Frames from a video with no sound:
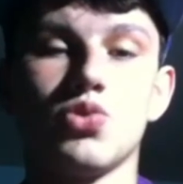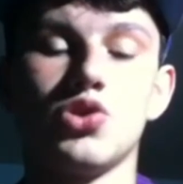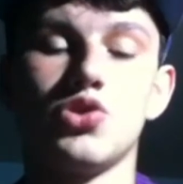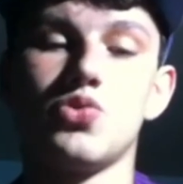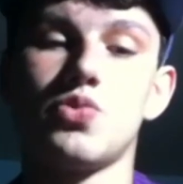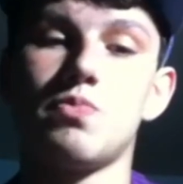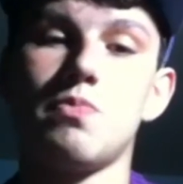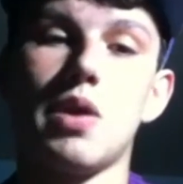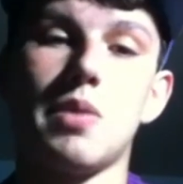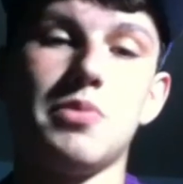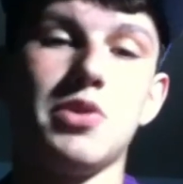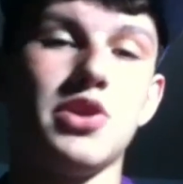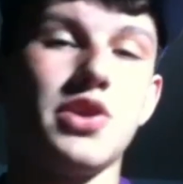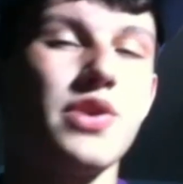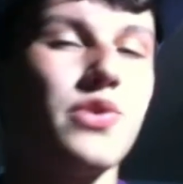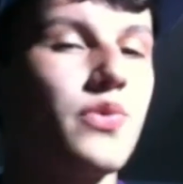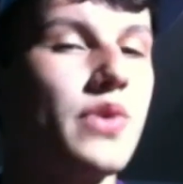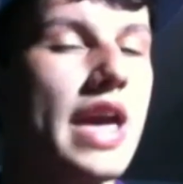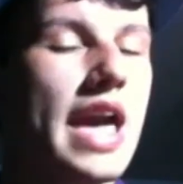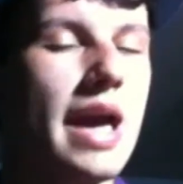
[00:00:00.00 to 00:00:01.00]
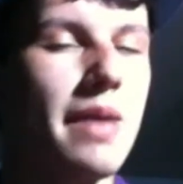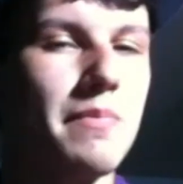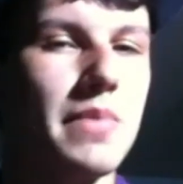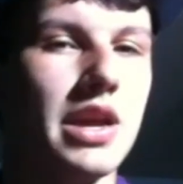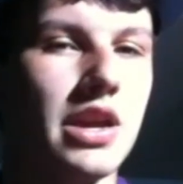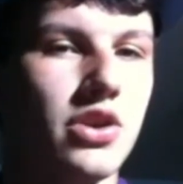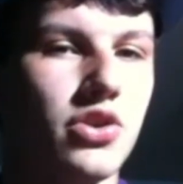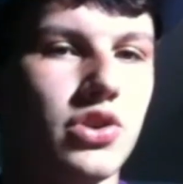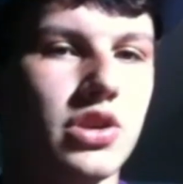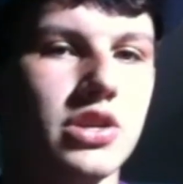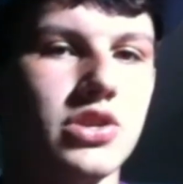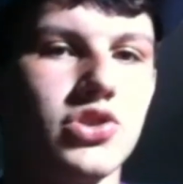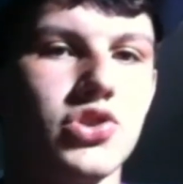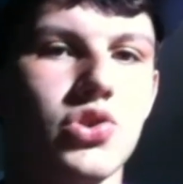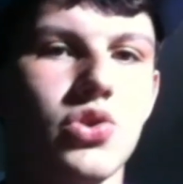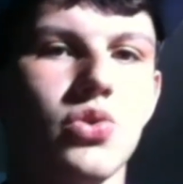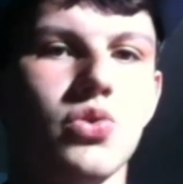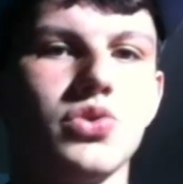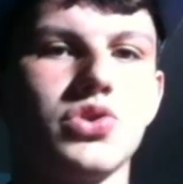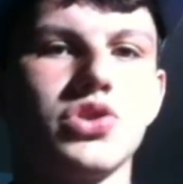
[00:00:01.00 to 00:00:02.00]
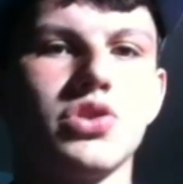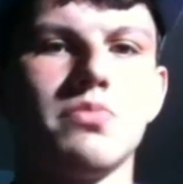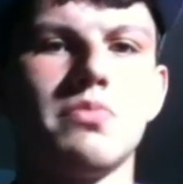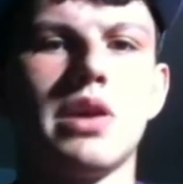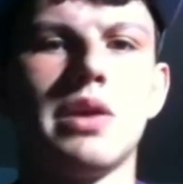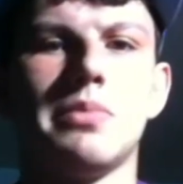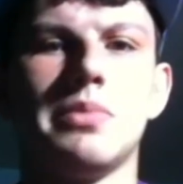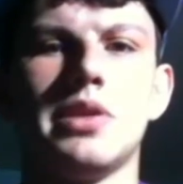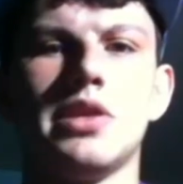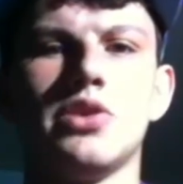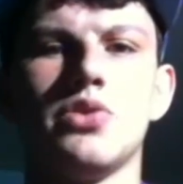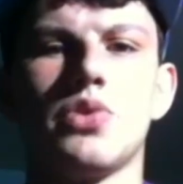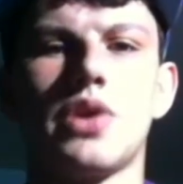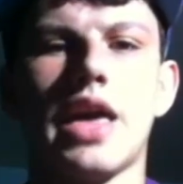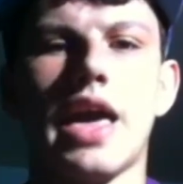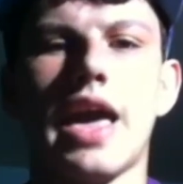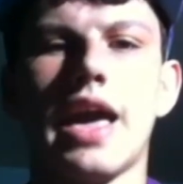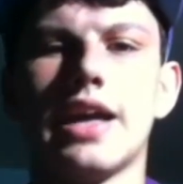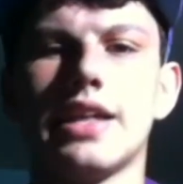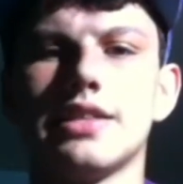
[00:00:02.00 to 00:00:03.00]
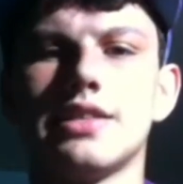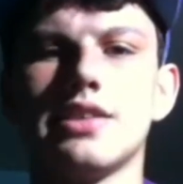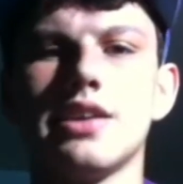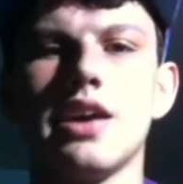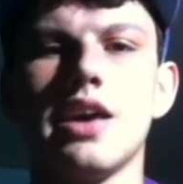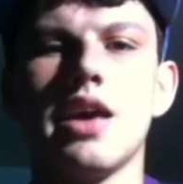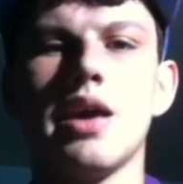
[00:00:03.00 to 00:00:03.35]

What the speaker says: where maybe you can't make good intros, or maybe you can't